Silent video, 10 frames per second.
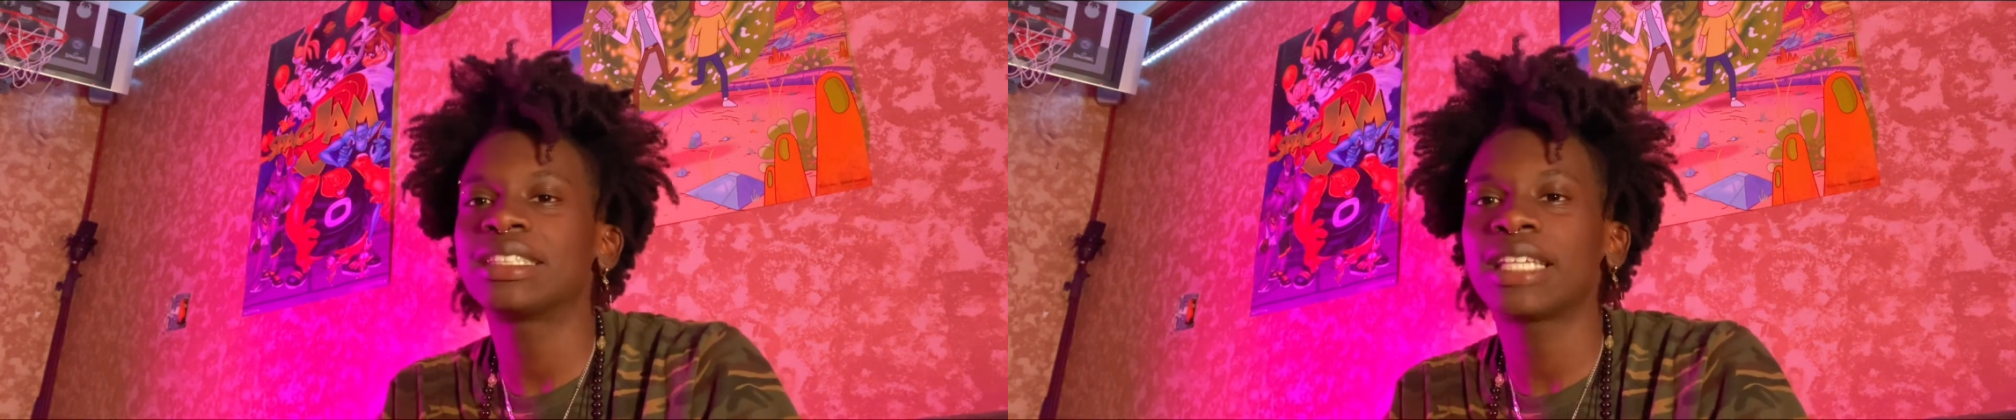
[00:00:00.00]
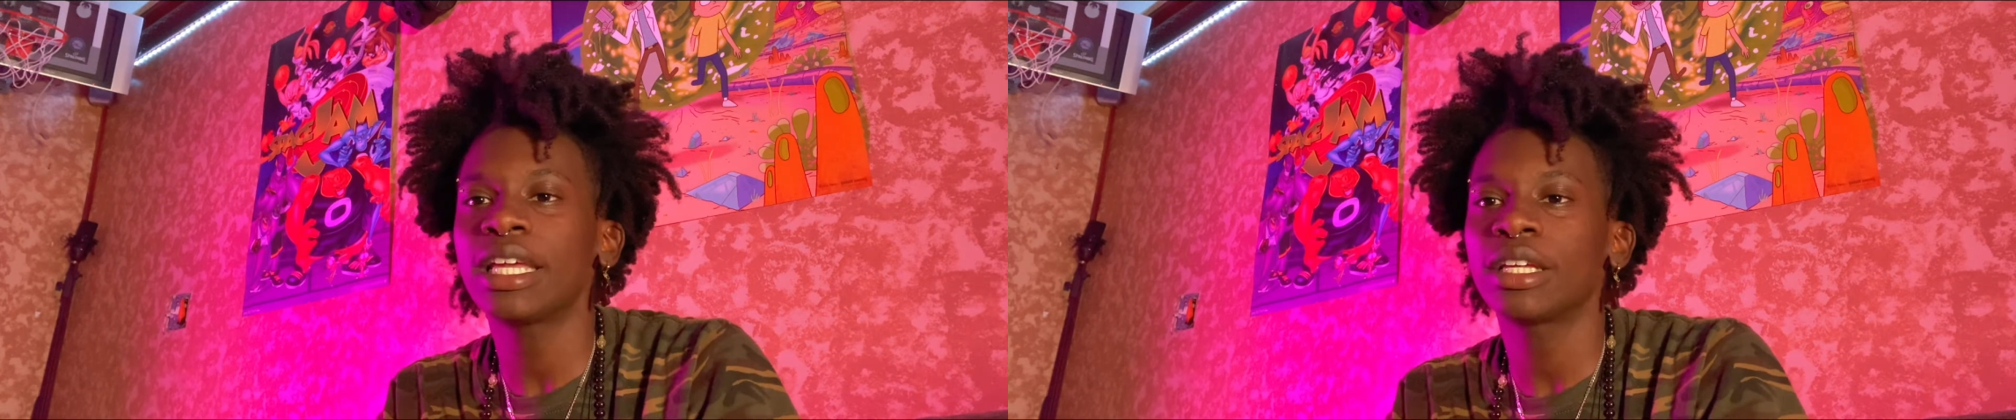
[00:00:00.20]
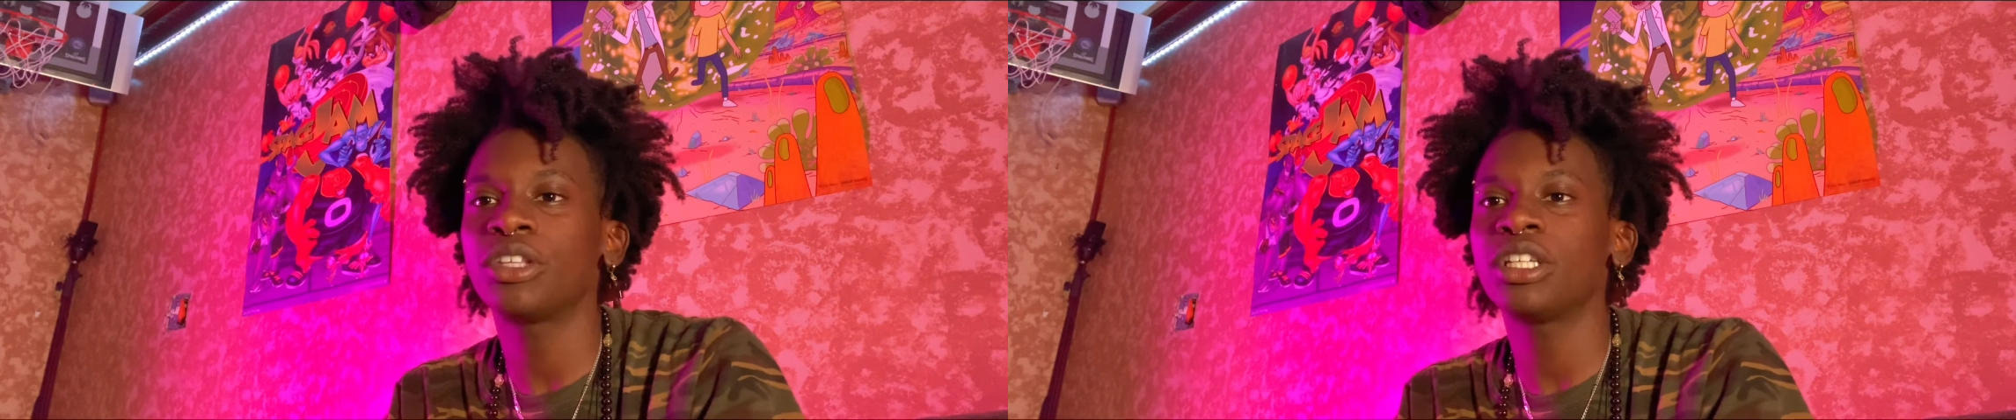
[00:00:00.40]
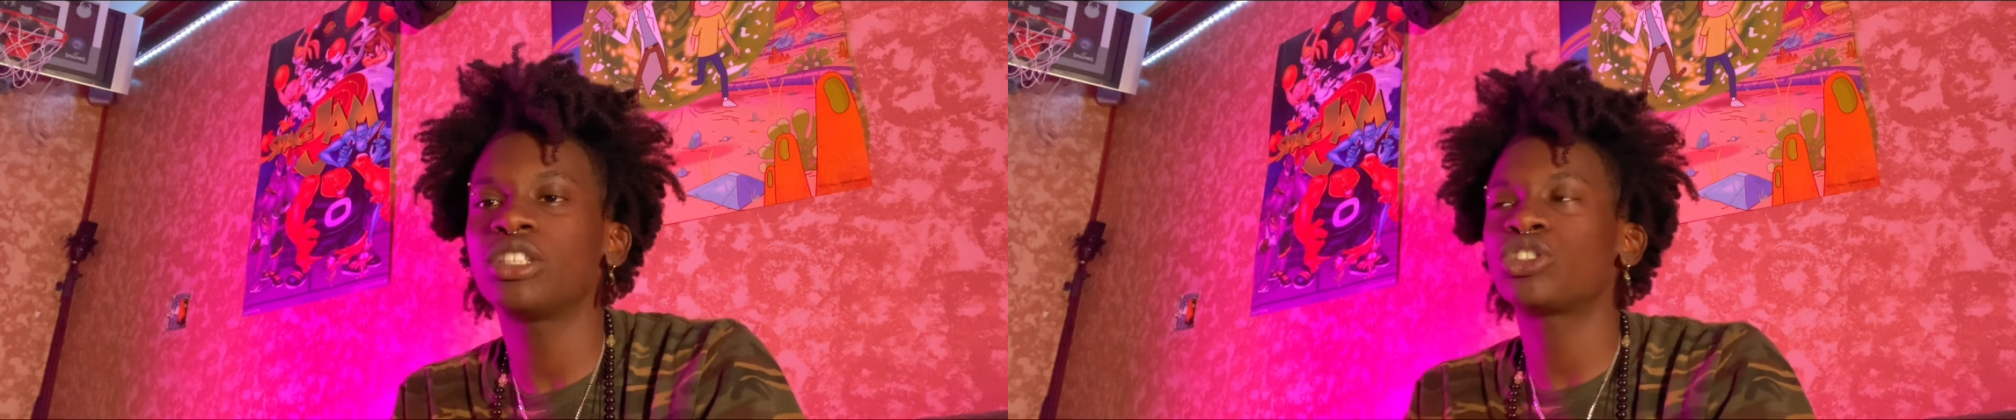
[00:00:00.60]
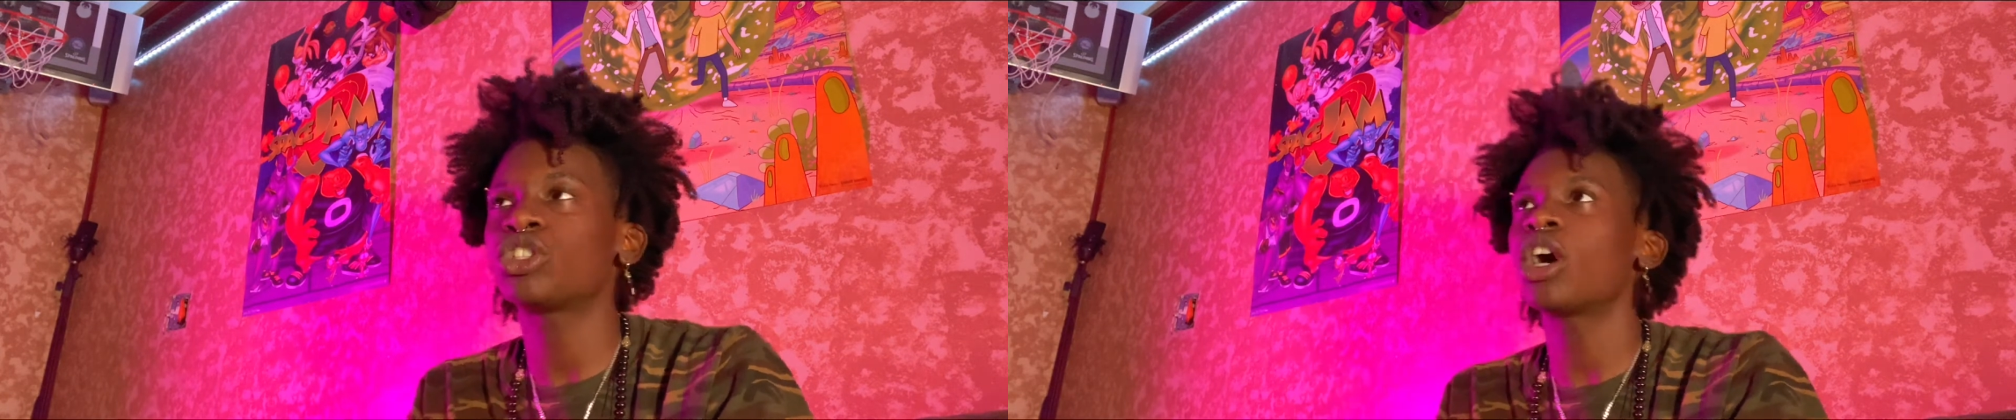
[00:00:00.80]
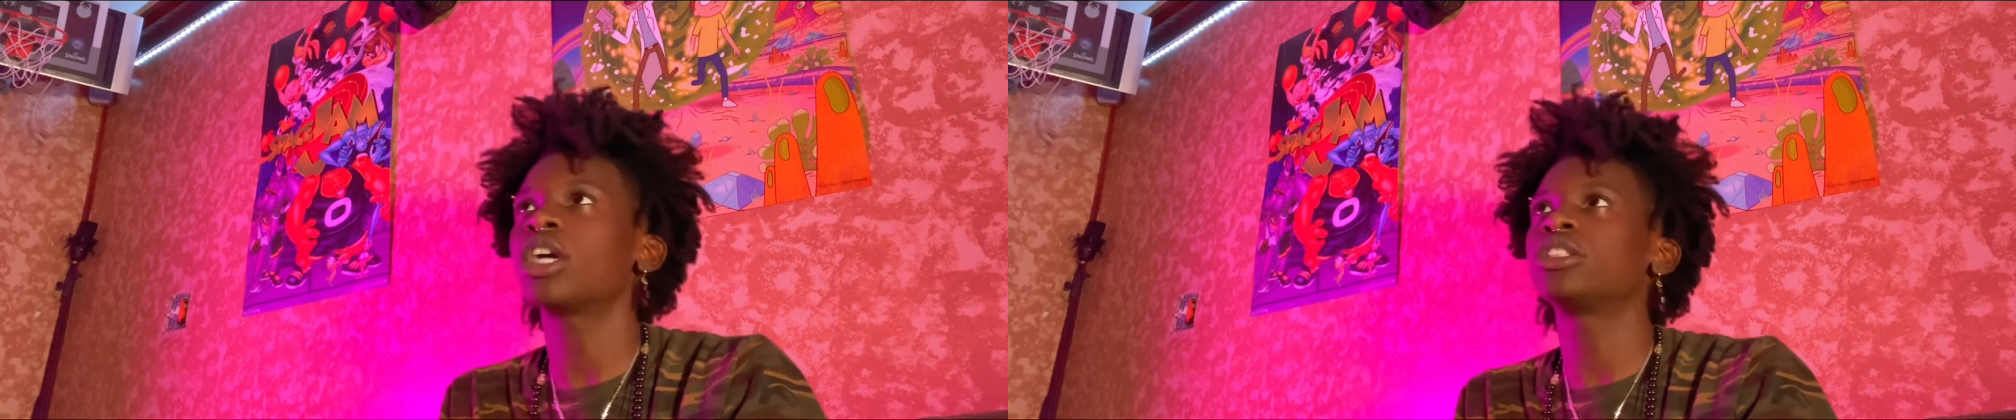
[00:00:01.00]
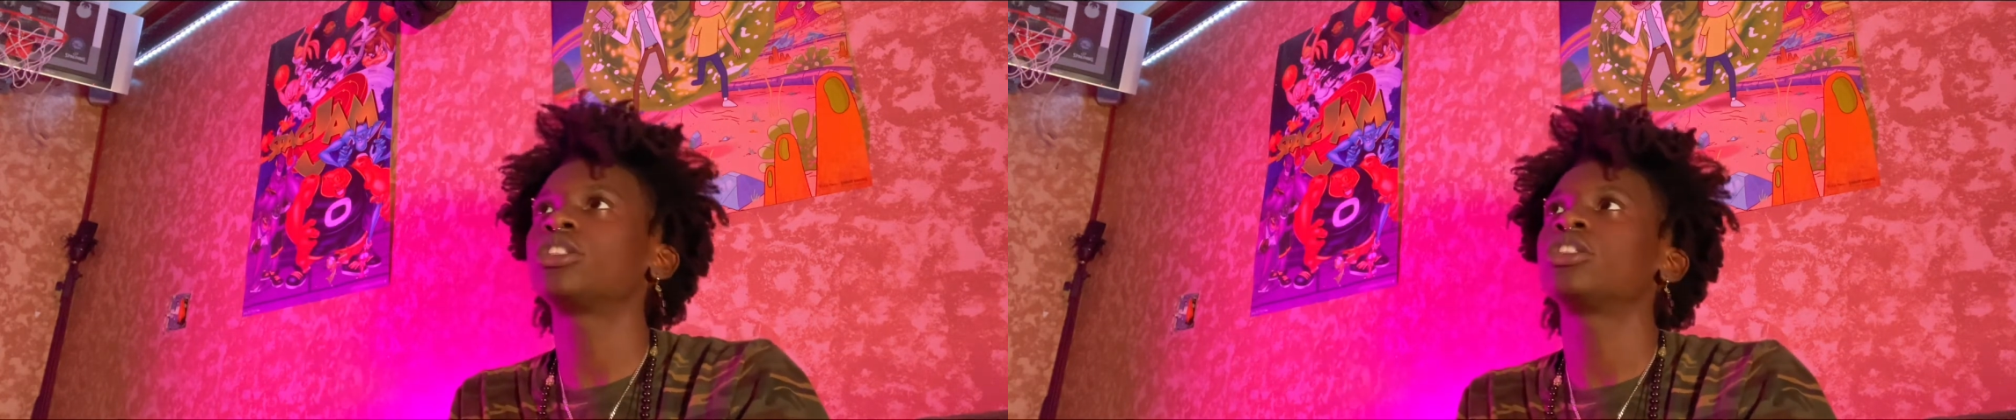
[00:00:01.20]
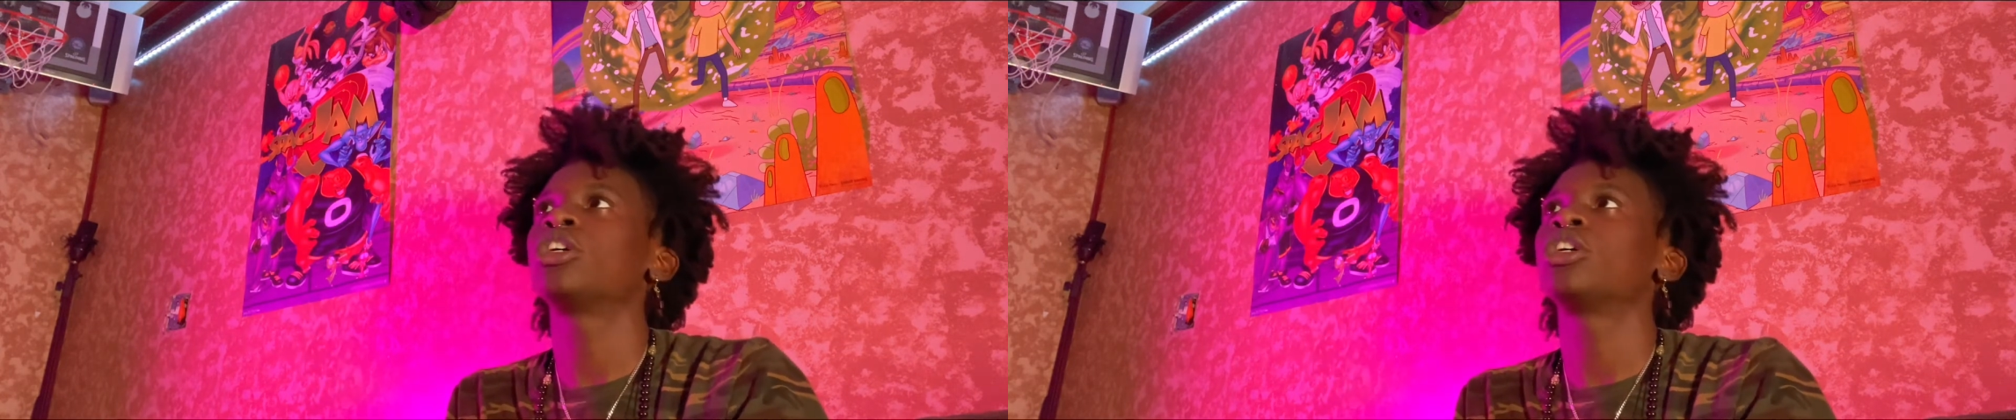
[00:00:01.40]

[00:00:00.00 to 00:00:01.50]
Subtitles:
take these thoughts